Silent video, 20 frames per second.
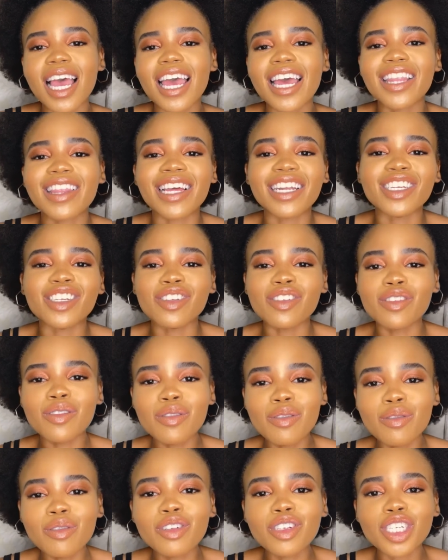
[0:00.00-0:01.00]
that
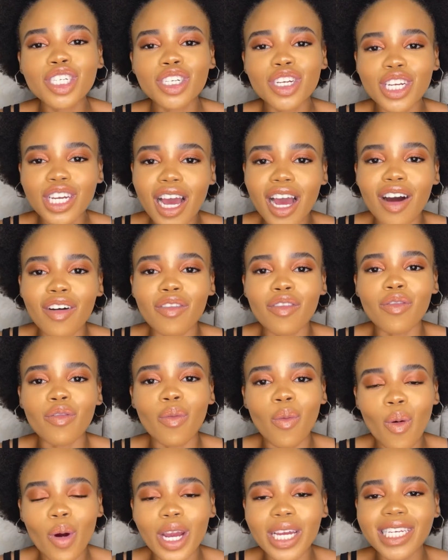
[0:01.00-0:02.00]
you should
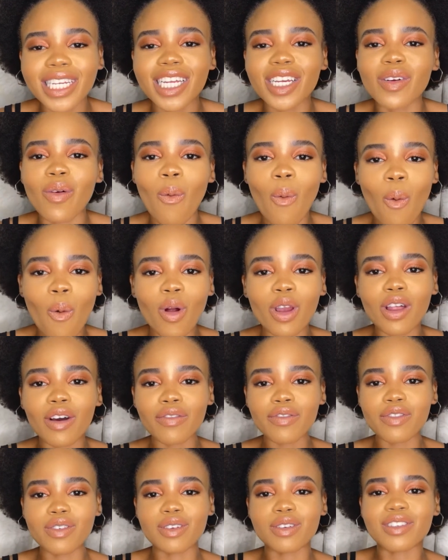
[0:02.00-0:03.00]
avoid in all
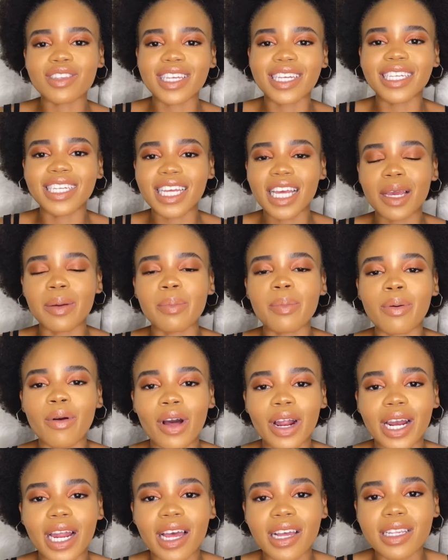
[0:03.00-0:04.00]
of your skincare
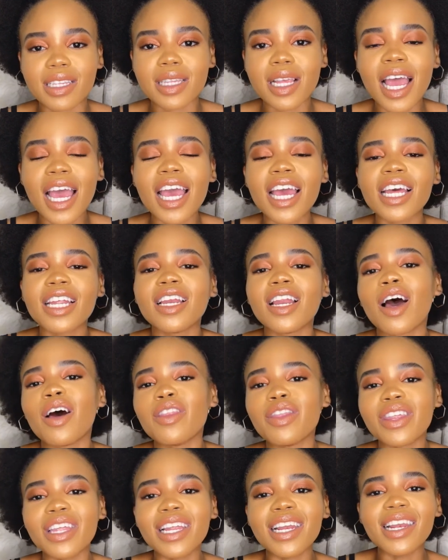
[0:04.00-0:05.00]
products.
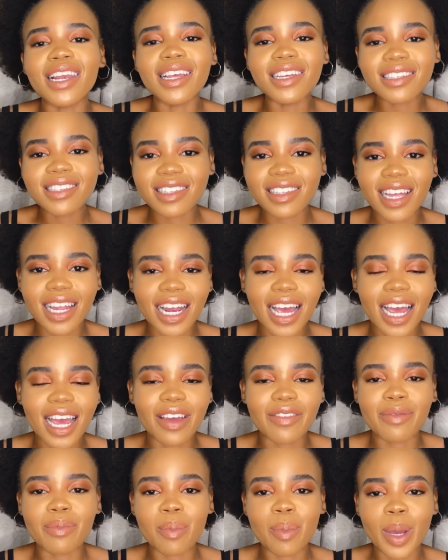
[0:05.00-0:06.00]
Now the list that I
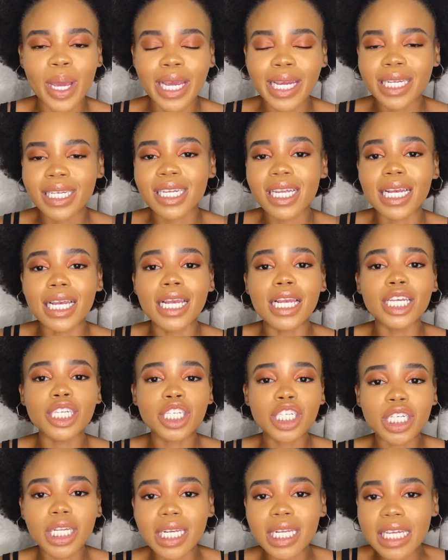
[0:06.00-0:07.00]
have made
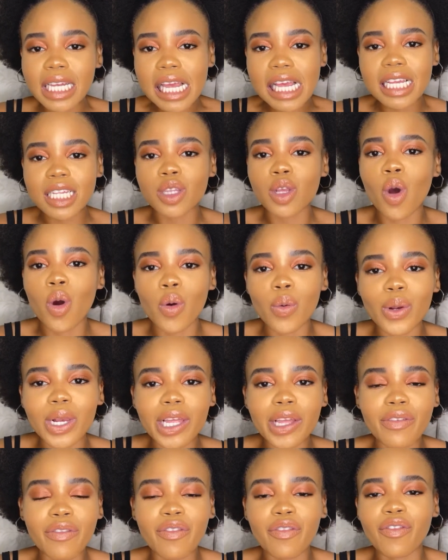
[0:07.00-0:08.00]
literally is
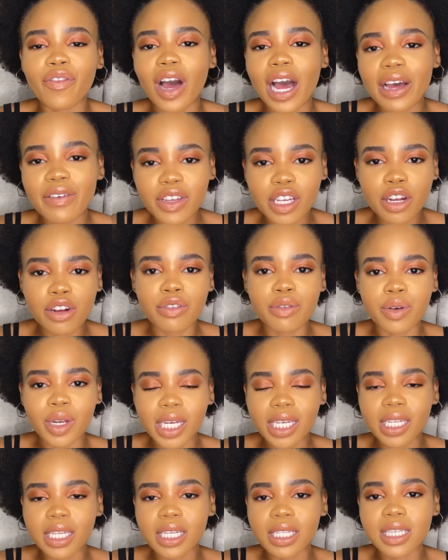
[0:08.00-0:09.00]
only 5
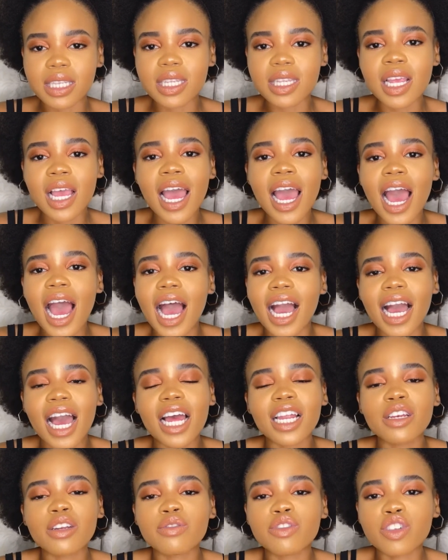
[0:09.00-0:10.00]
ingredients. I
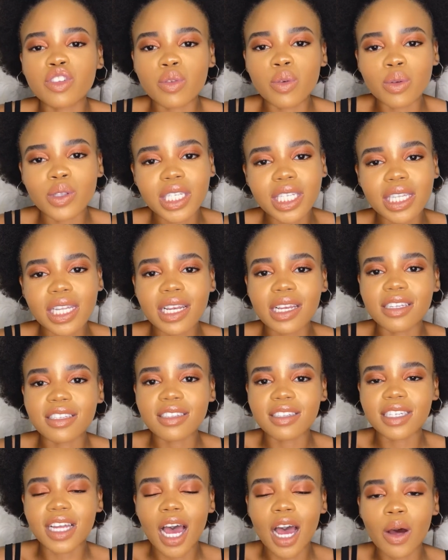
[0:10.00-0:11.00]
kind of shortened the
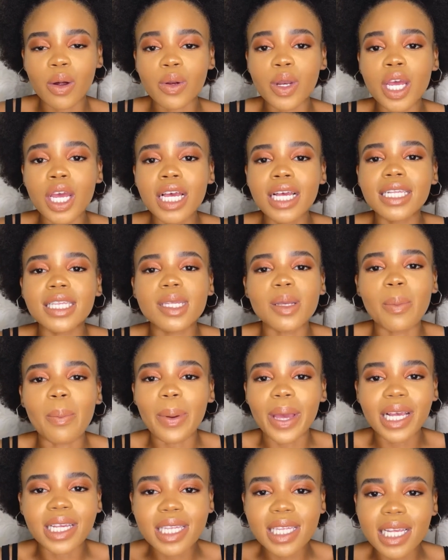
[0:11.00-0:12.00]
list down to
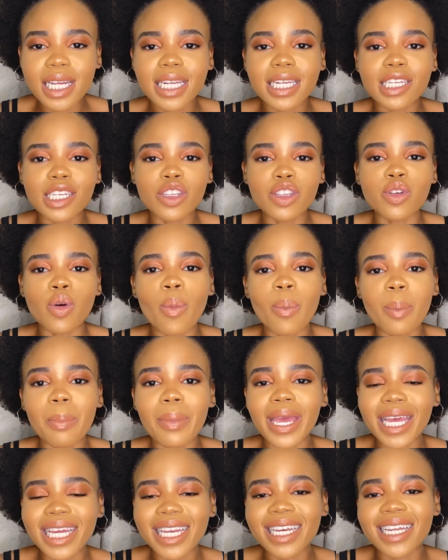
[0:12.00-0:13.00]
basically your
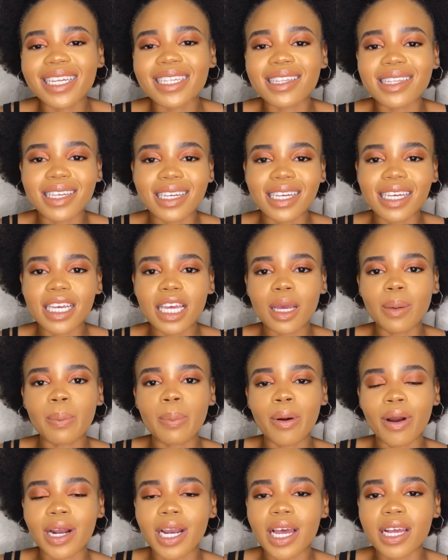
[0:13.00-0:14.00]
main skincare
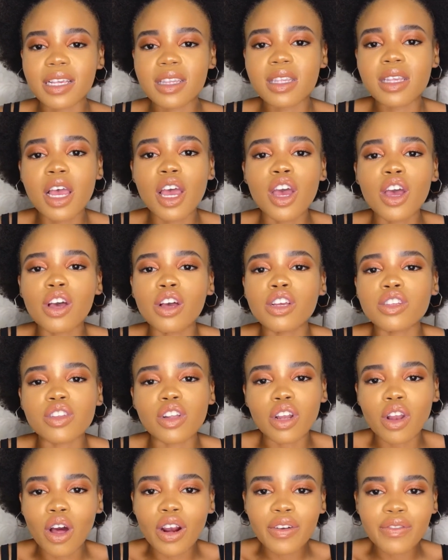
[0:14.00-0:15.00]
products, because
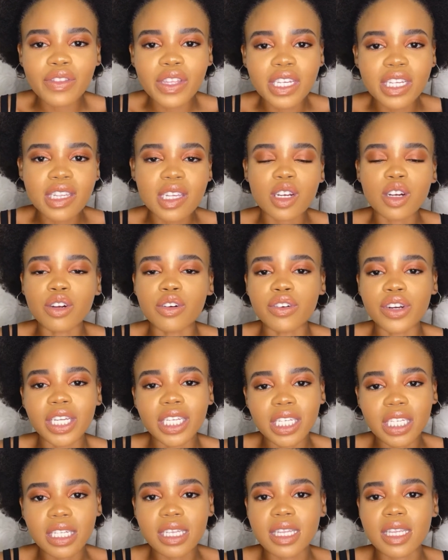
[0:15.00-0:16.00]
a lot of these
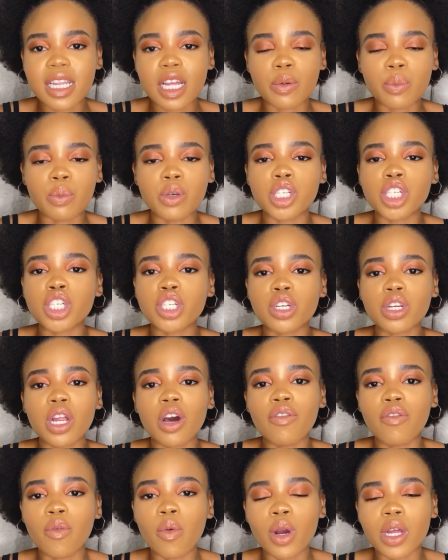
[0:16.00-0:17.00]
ingredients that we should
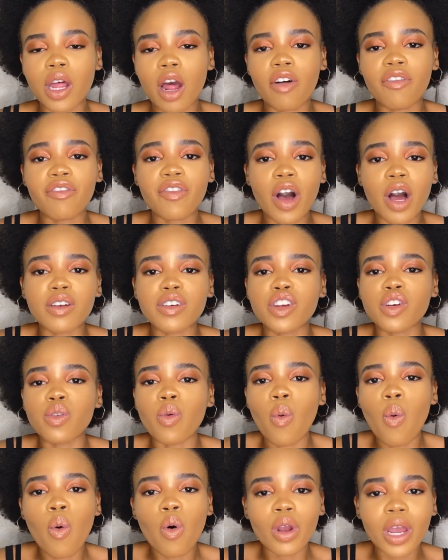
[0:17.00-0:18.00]
avoid are found in
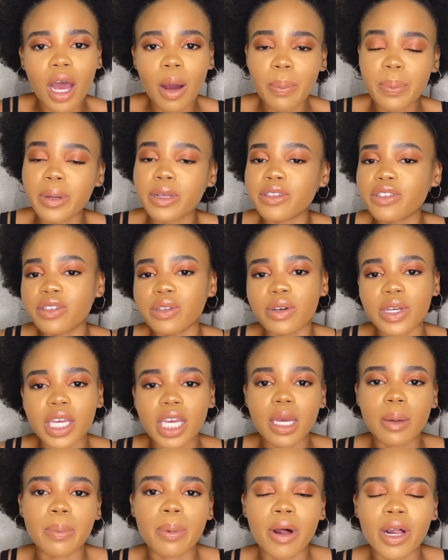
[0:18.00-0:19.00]
all our personal
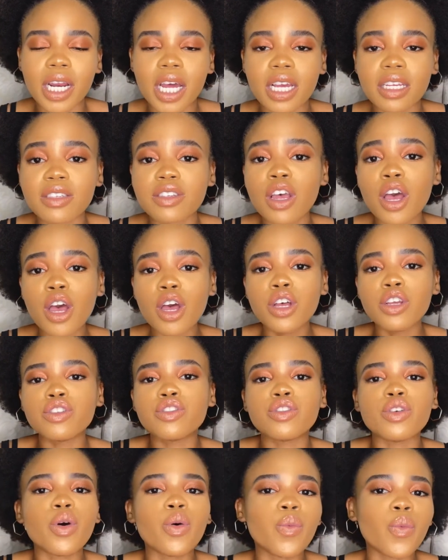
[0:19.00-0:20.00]
care products.
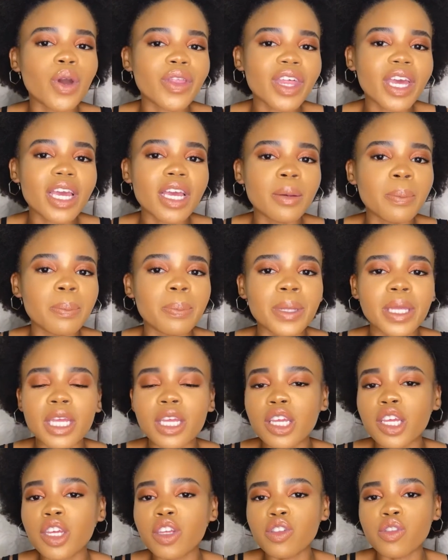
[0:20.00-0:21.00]
So whether it
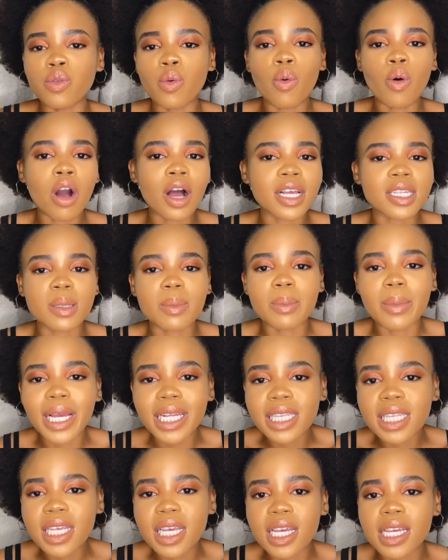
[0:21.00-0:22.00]
be your
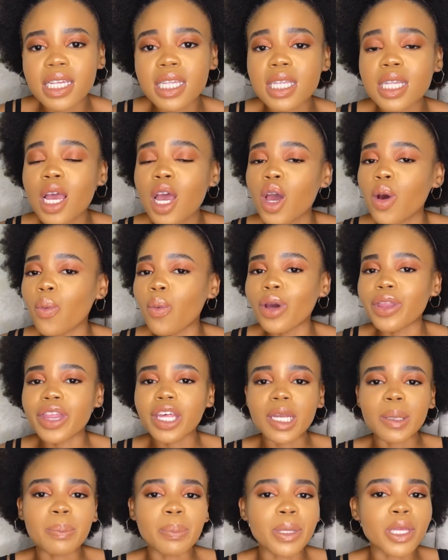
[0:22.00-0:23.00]
cosmetics,
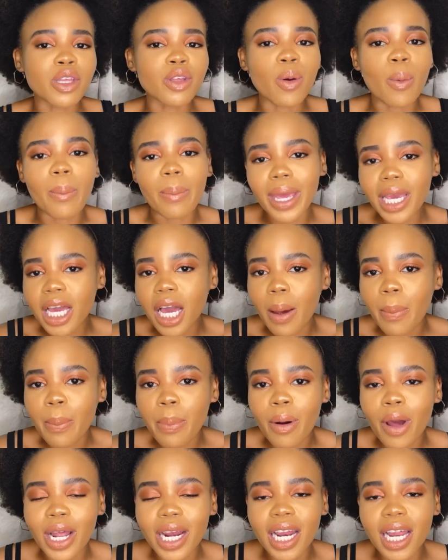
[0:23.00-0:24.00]
whether it be your makeup
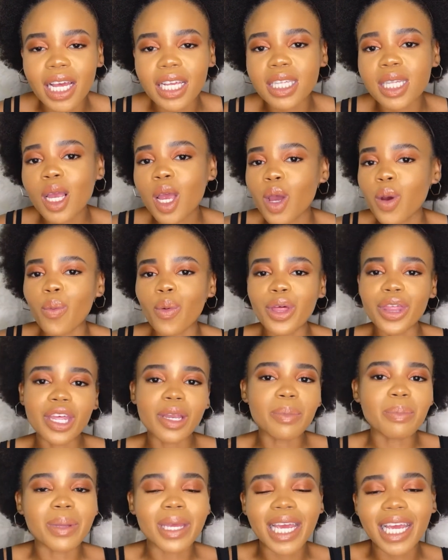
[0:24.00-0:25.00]
products, whether
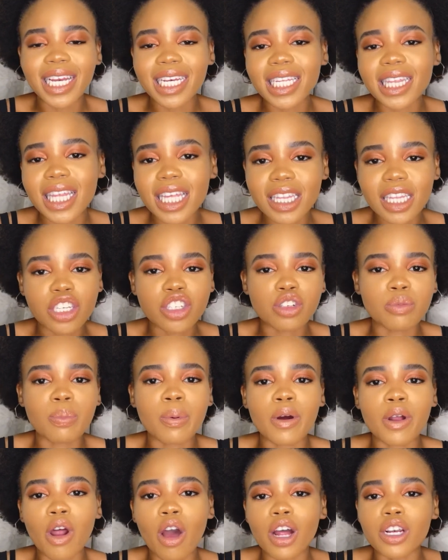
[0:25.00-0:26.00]
it be anything that you
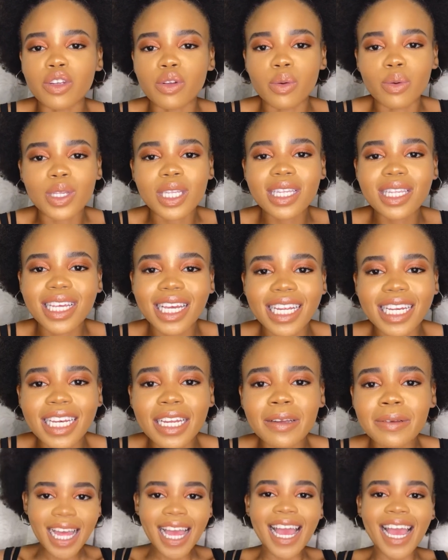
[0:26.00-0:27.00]
put on your
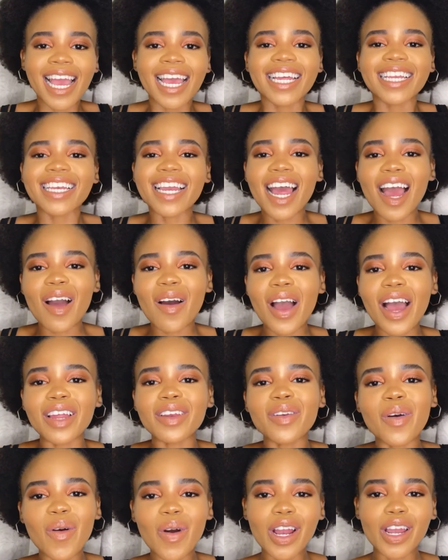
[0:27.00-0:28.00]
skin. Now, I
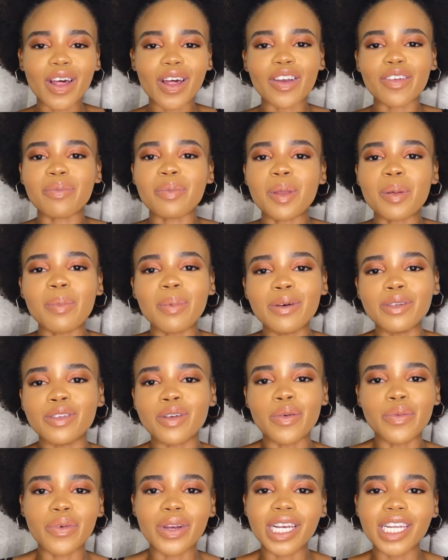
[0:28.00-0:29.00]
know a lot of people
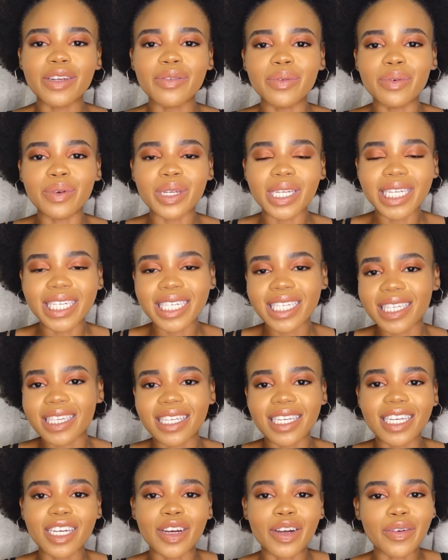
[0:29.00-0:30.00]
don't really read
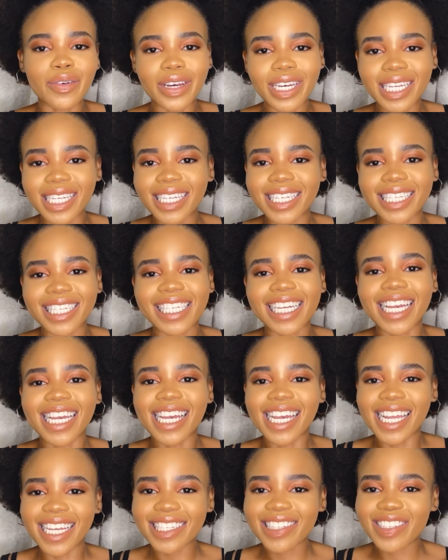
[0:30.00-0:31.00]
the ingredient
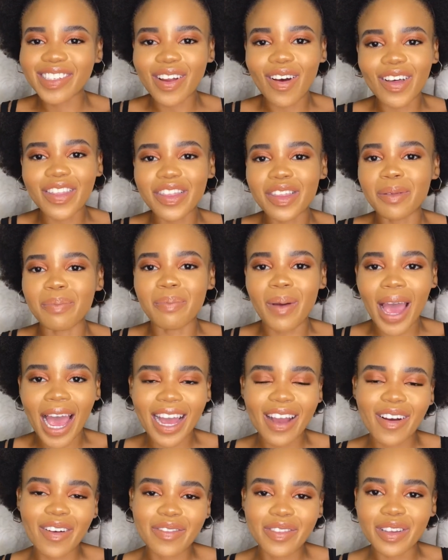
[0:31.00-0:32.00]
list on the
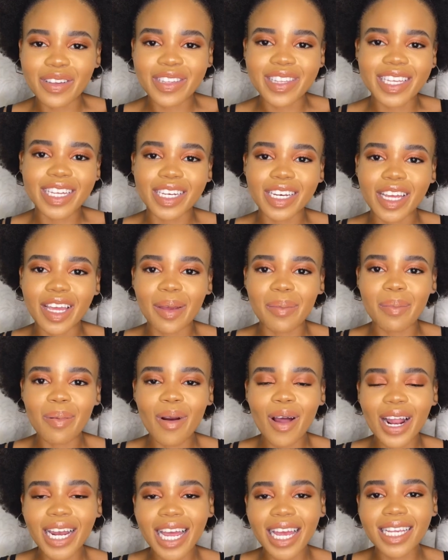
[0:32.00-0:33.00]
back of your skincare
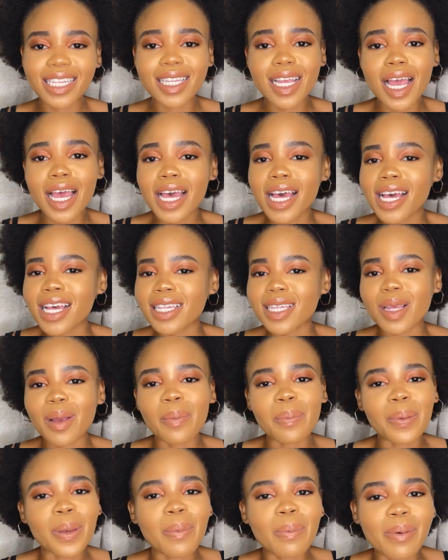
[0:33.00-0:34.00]
products.
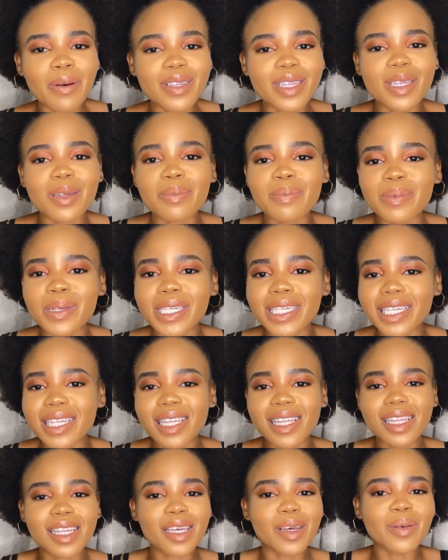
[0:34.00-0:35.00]
Some people simply
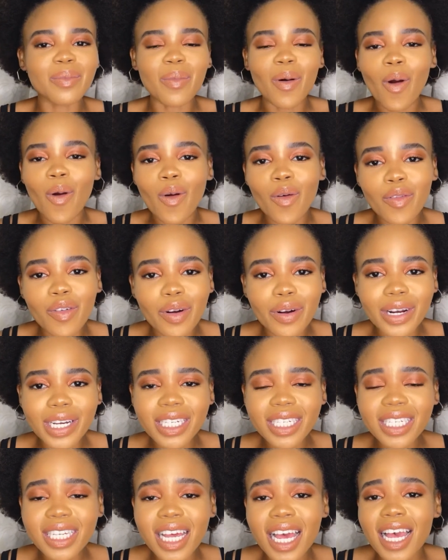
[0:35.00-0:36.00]
skim over
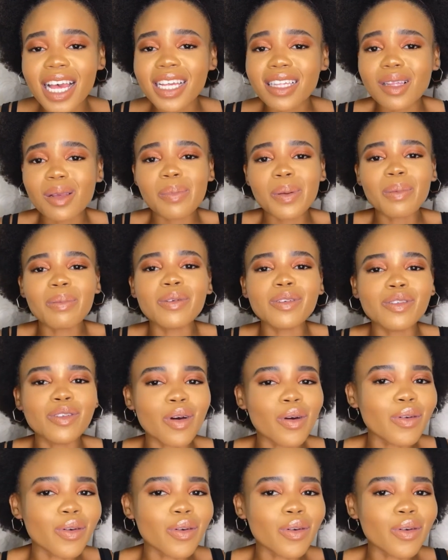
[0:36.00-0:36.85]
it. Some people don't